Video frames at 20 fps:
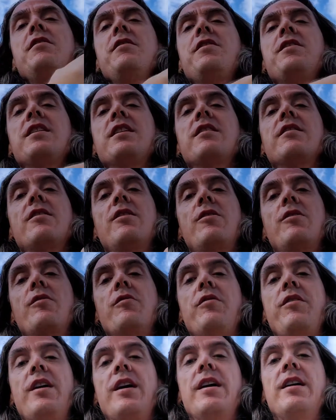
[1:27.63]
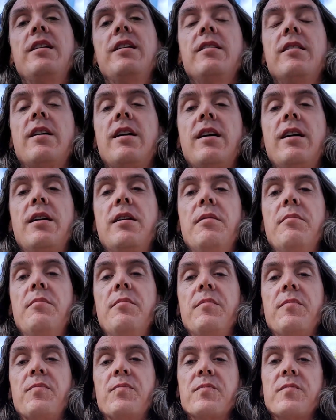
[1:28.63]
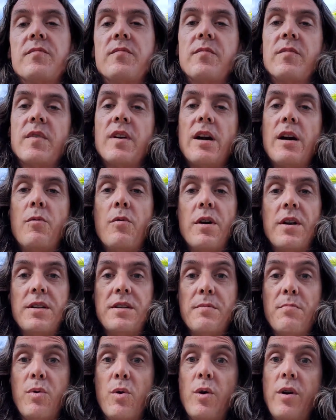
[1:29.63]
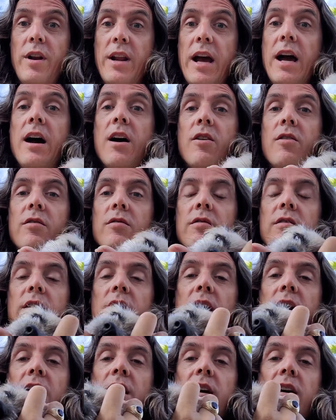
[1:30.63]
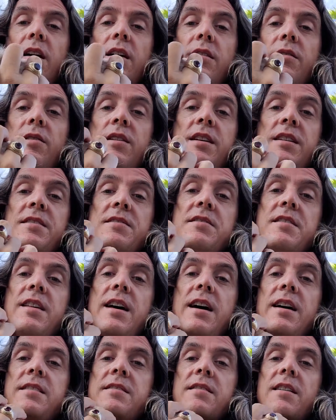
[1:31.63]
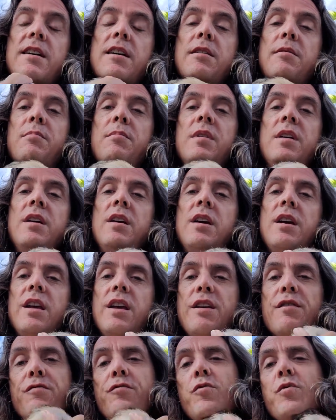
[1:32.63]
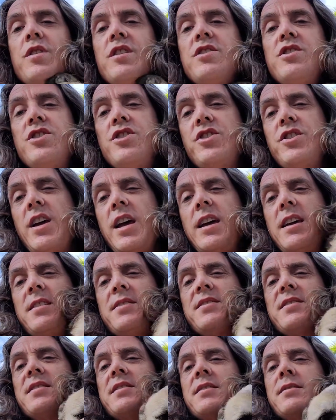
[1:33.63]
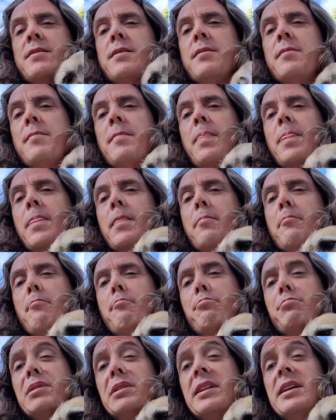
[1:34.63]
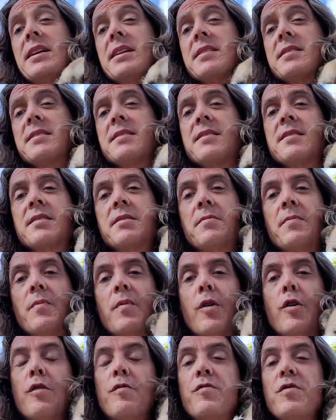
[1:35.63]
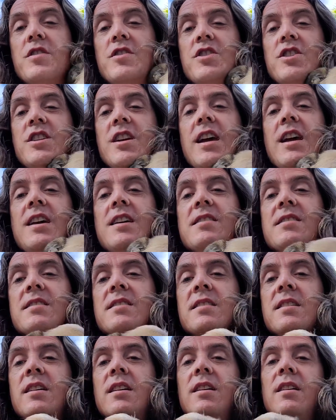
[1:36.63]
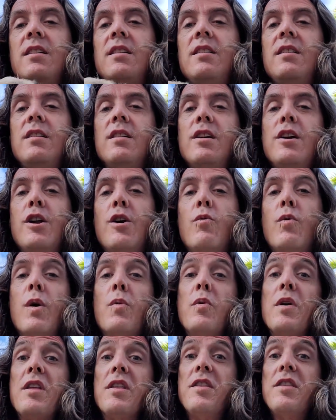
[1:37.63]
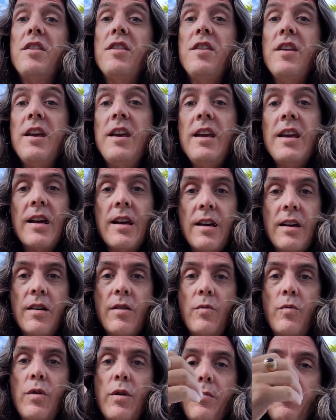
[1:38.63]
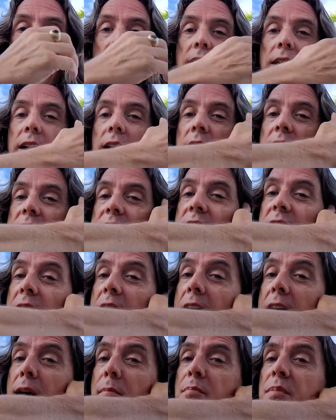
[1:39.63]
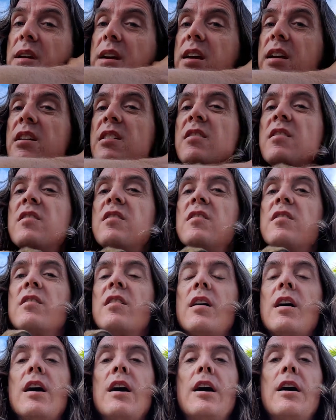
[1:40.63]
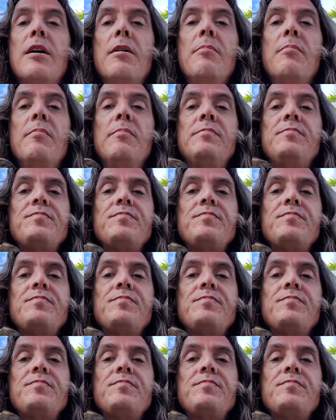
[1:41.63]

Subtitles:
thing, though, that I wanted to point out is that if we chase bliss, or if we chase, what we think will make us happy, we're